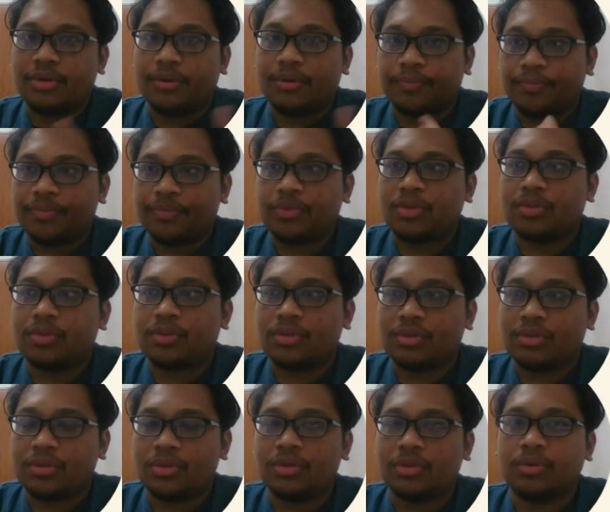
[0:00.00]
you know,
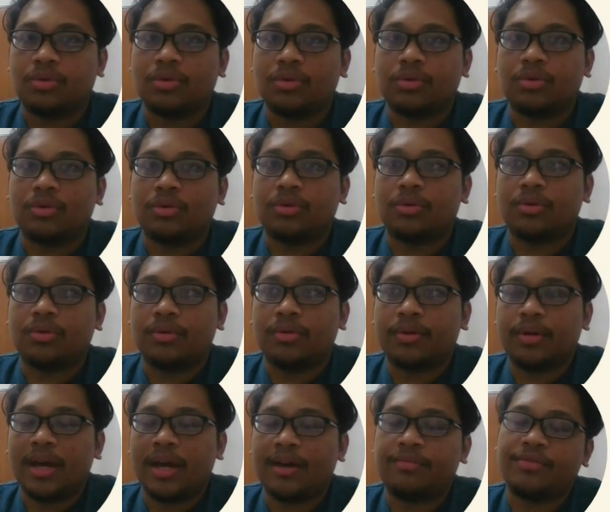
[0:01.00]

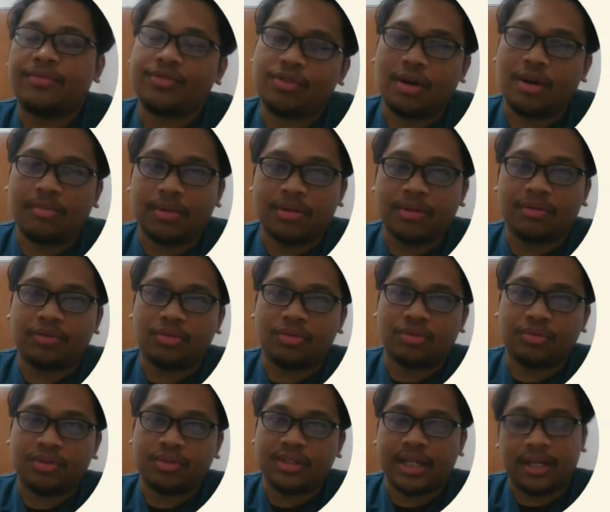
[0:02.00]
to have trouble
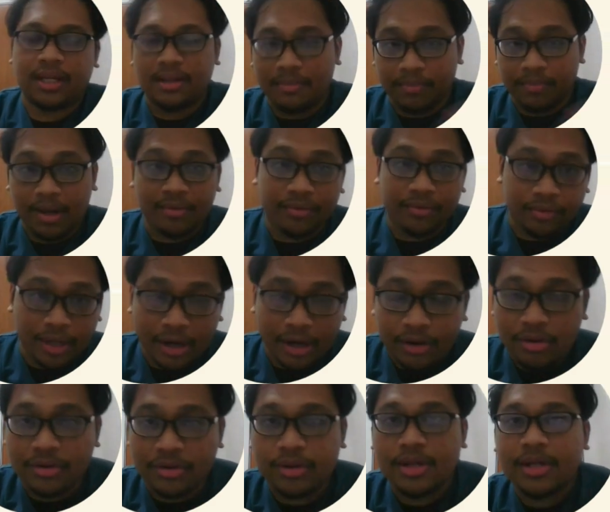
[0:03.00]
to take a bath on
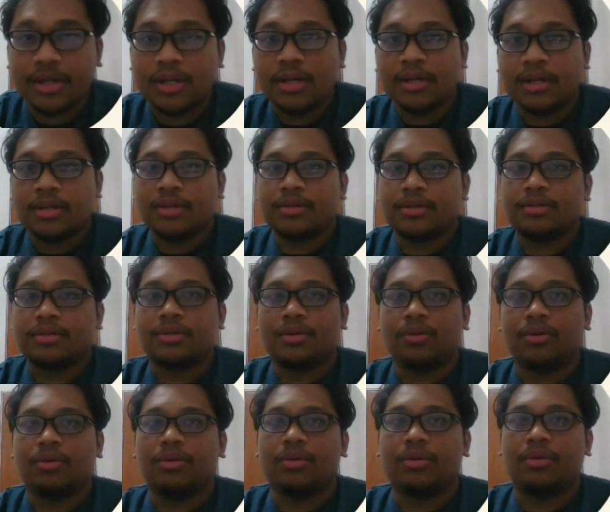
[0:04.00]
their own.
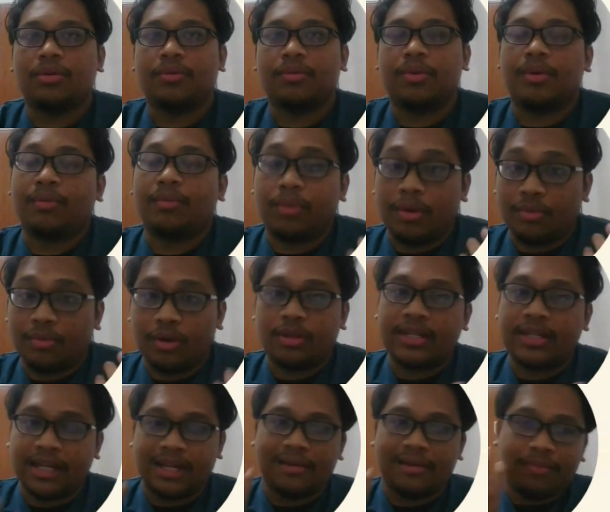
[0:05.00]
So when
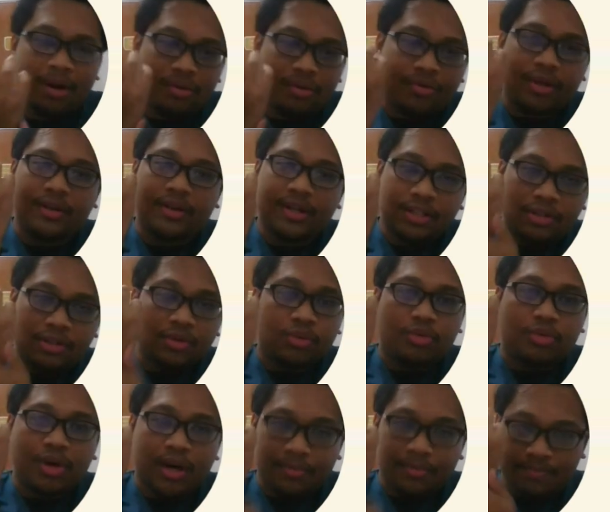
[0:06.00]
we take a bath, we need
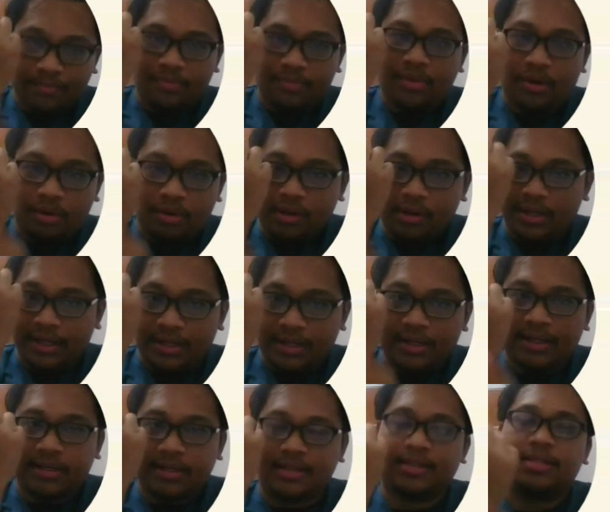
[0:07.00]
to rub all
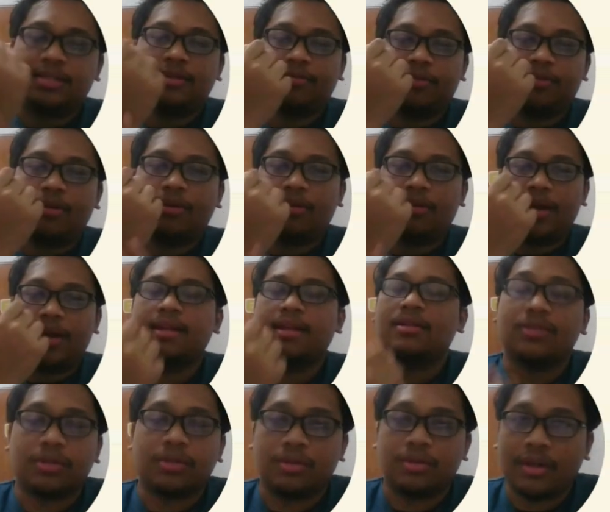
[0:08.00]
the dirt from our
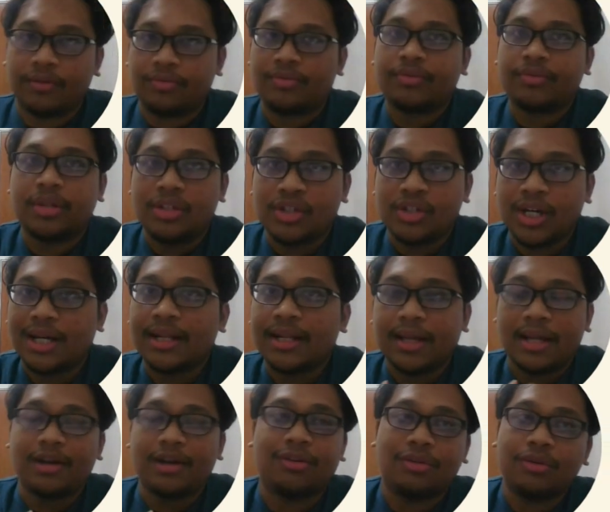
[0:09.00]
hands. So if the
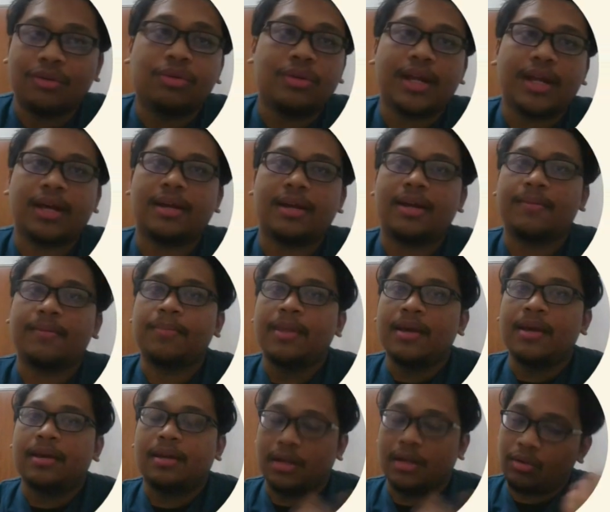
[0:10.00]
child cannot do that, then
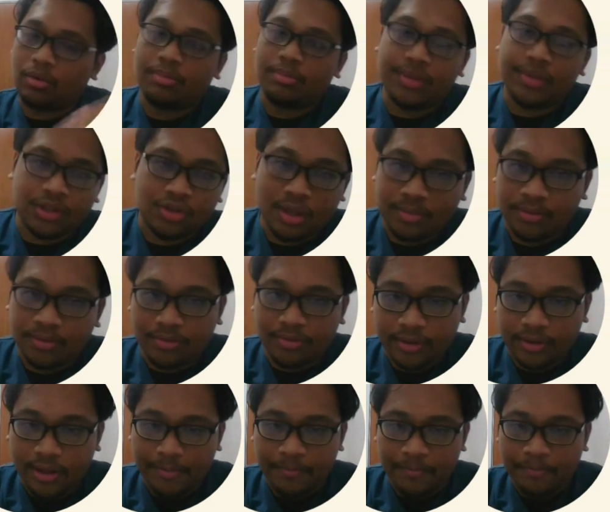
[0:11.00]
it will be
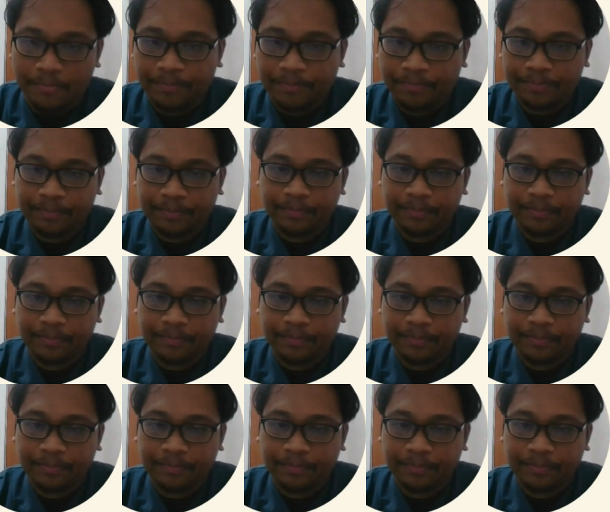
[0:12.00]
trouble for them.